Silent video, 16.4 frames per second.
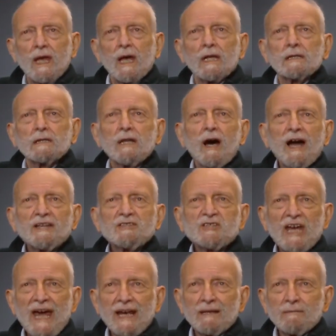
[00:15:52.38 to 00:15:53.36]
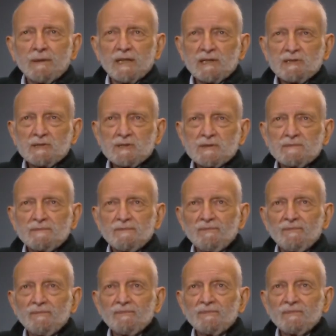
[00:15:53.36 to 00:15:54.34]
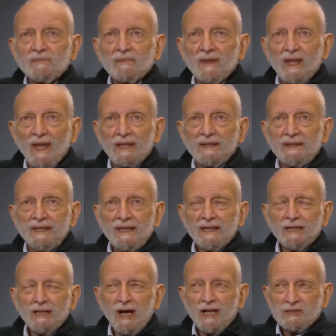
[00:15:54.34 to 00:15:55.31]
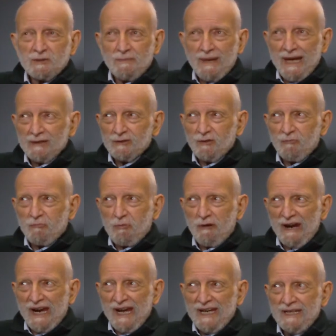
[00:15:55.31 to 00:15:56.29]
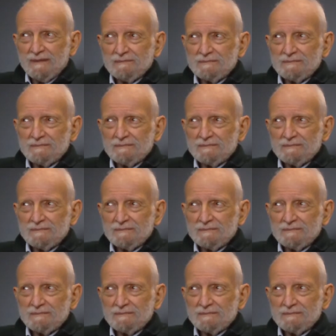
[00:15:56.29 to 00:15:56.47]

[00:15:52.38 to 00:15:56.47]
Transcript: Large animals need a large amount of prey.